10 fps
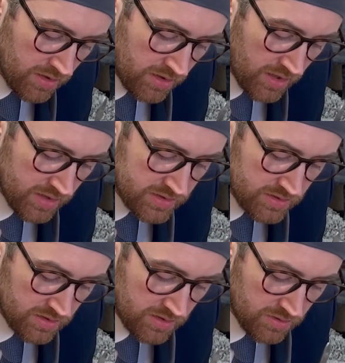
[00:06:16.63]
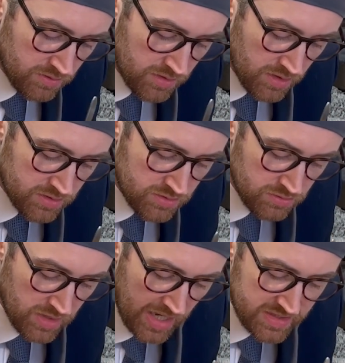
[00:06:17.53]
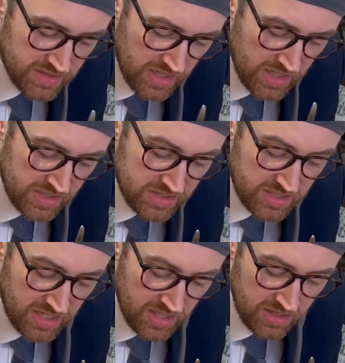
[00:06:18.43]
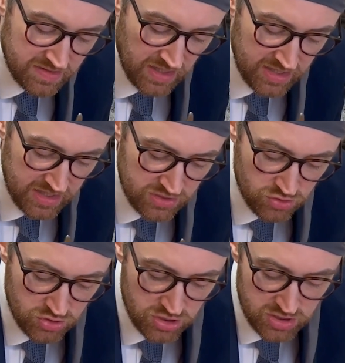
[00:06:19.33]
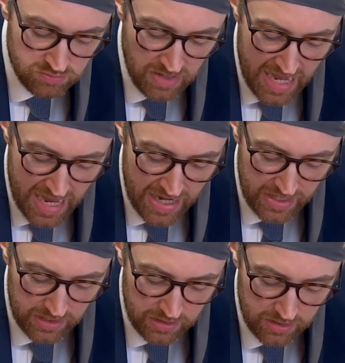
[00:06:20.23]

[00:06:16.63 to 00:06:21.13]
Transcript: Yes, we're going to do nice teeth. I think it's a smile.